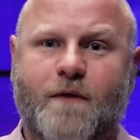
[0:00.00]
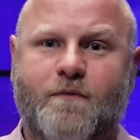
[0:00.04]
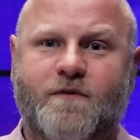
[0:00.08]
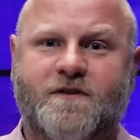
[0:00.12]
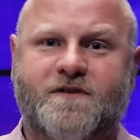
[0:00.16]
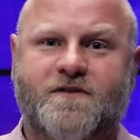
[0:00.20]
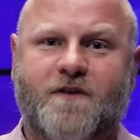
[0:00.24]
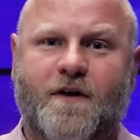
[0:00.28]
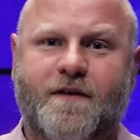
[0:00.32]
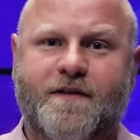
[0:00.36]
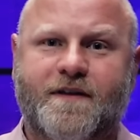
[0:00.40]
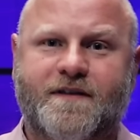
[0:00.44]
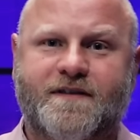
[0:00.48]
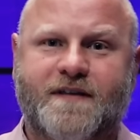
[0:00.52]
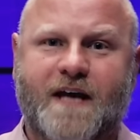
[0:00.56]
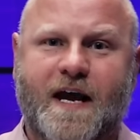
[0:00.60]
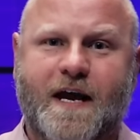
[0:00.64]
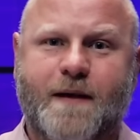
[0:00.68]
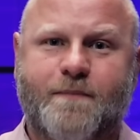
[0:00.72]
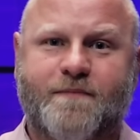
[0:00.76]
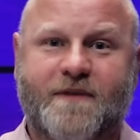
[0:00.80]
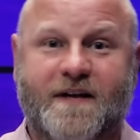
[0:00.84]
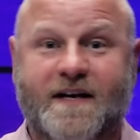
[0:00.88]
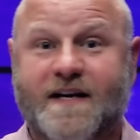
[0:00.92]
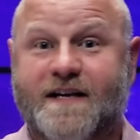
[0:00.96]
what's on the
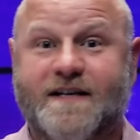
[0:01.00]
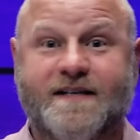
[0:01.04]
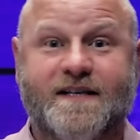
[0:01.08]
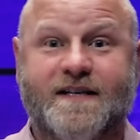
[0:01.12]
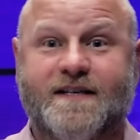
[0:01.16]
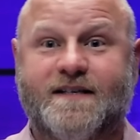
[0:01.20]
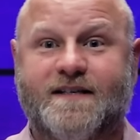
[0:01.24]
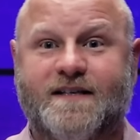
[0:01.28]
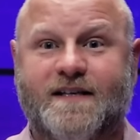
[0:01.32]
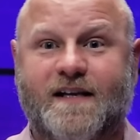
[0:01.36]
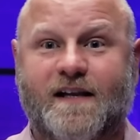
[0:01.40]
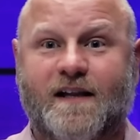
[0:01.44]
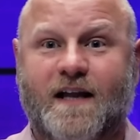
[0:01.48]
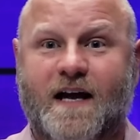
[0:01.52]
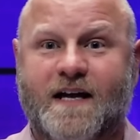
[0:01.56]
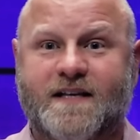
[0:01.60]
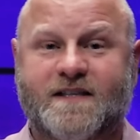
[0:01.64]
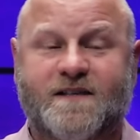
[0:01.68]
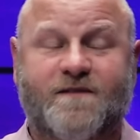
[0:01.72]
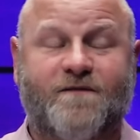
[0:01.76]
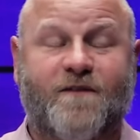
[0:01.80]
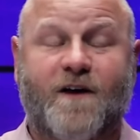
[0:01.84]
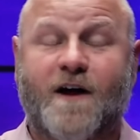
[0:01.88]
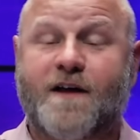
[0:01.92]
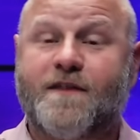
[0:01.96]
tape that he didn't
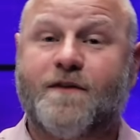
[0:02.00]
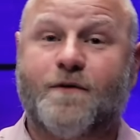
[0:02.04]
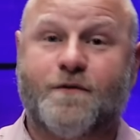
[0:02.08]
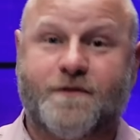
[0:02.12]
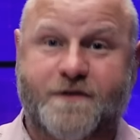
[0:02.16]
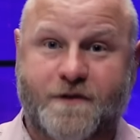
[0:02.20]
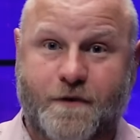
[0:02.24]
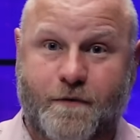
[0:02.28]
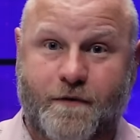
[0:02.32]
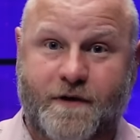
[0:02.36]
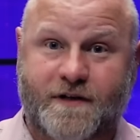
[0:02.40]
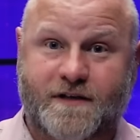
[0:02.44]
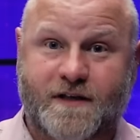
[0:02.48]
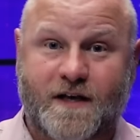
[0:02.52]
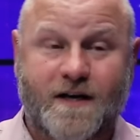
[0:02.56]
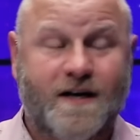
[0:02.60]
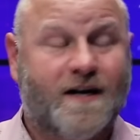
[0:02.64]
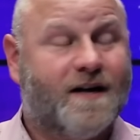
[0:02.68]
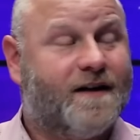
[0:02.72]
declassify, they'll do it.